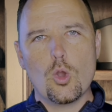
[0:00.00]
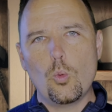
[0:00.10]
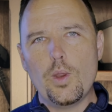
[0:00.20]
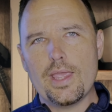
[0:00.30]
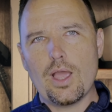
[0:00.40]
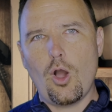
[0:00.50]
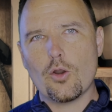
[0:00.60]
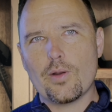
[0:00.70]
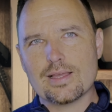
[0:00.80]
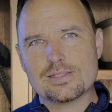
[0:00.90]
We
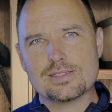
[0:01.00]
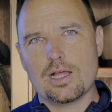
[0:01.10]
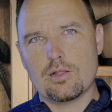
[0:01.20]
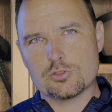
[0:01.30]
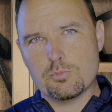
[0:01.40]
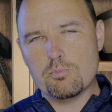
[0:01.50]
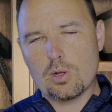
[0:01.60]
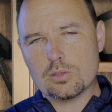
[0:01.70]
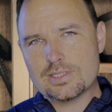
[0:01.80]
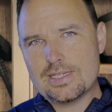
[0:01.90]
are ourselves
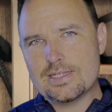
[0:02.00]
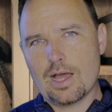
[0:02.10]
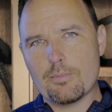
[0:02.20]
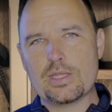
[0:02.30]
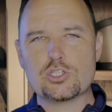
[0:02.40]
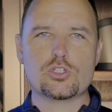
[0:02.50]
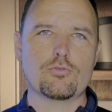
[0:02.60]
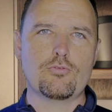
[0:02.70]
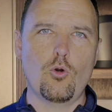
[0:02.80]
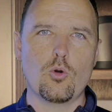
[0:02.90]
multi-dimensional
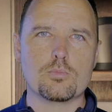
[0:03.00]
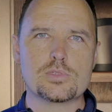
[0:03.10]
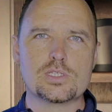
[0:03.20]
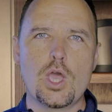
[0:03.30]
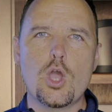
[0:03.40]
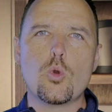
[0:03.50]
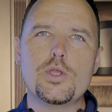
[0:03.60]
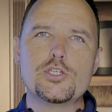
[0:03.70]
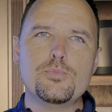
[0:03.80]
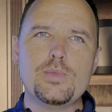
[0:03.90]
forms,
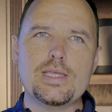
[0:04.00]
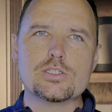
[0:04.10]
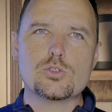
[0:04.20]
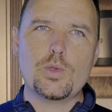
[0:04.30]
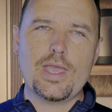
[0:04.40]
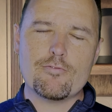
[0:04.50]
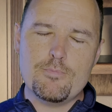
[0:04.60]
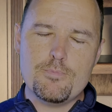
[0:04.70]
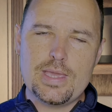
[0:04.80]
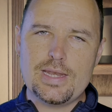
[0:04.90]
which means we have
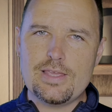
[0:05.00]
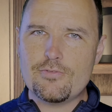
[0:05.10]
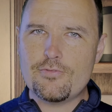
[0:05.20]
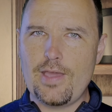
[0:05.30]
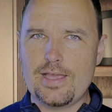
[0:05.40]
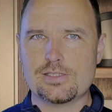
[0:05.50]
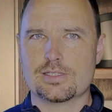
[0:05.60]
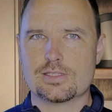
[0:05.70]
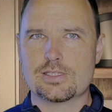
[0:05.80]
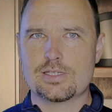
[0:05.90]
many
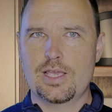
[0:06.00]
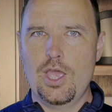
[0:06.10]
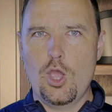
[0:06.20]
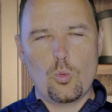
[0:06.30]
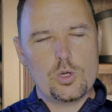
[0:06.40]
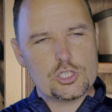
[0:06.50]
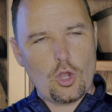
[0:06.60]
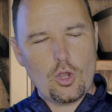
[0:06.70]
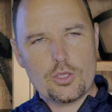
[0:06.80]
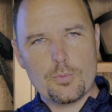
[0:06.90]
facets, which
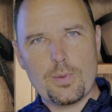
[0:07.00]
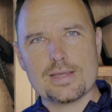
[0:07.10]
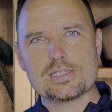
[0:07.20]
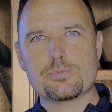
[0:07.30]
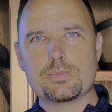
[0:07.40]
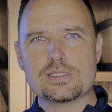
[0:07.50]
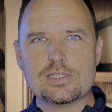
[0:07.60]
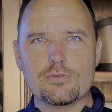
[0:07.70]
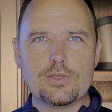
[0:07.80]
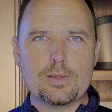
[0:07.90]
occupy
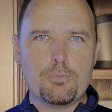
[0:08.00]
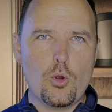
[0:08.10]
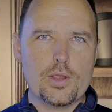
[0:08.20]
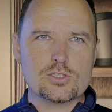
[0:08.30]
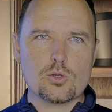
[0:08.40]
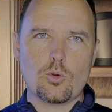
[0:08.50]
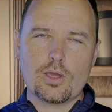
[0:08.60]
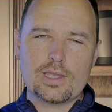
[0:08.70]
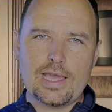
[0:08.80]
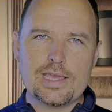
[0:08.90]
specific points or
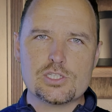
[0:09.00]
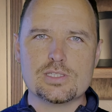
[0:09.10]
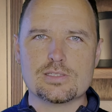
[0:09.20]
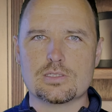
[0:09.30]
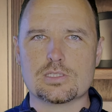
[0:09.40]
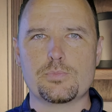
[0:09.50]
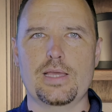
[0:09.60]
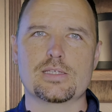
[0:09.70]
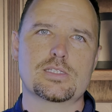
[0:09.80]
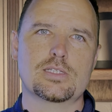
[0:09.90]
locations in
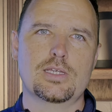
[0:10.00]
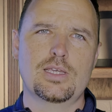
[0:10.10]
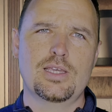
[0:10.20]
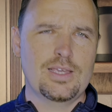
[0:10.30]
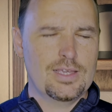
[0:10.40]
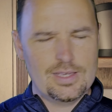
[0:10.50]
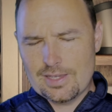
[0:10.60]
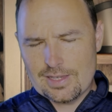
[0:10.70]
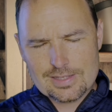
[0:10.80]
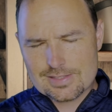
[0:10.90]
space.
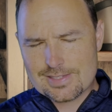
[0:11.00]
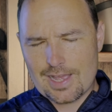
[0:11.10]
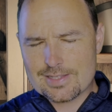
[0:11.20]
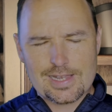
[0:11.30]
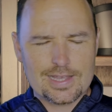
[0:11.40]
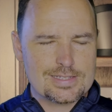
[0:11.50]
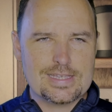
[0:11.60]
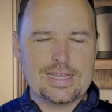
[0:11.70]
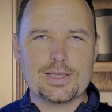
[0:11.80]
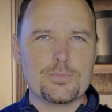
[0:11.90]
It sounds like it's
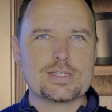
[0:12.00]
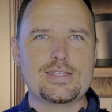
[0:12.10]
getting a bit